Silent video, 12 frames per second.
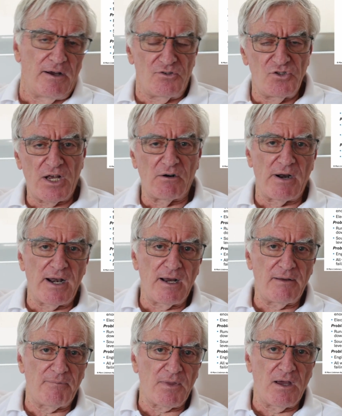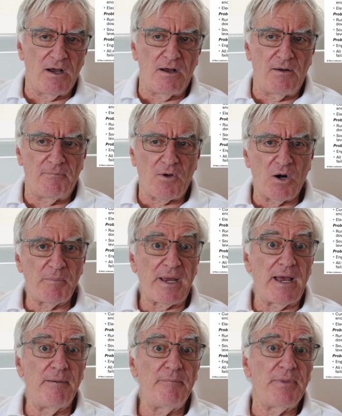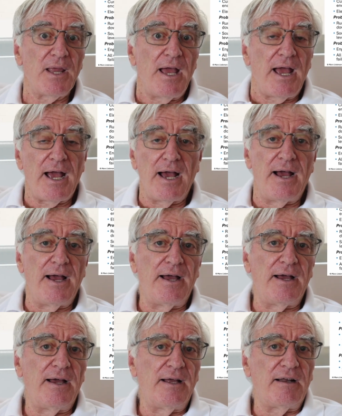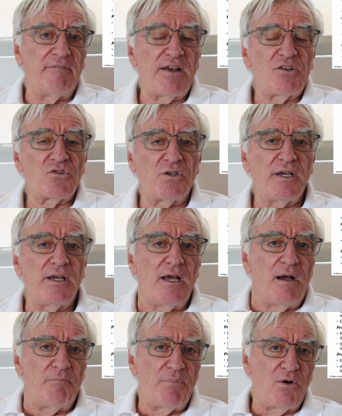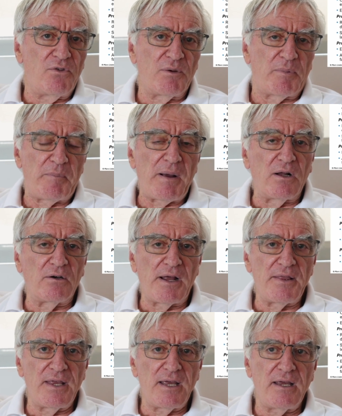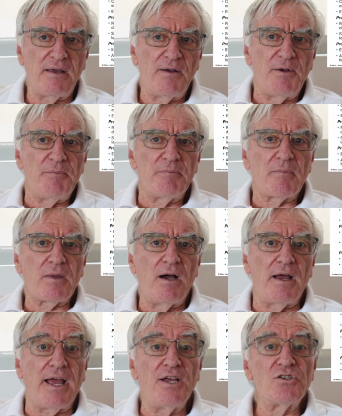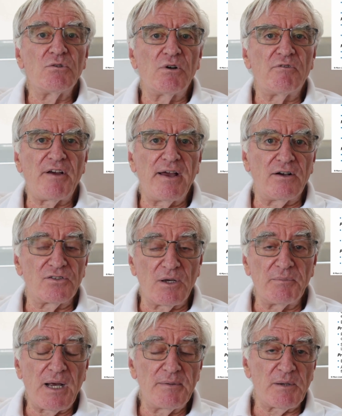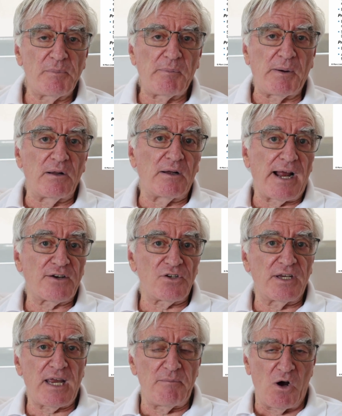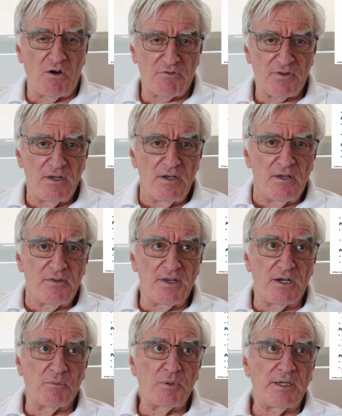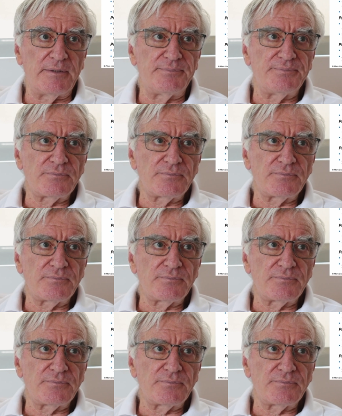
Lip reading: generating RPM, and eventually both the propeller and the engine would fail. Sometimes the propeller actually came off the airplane.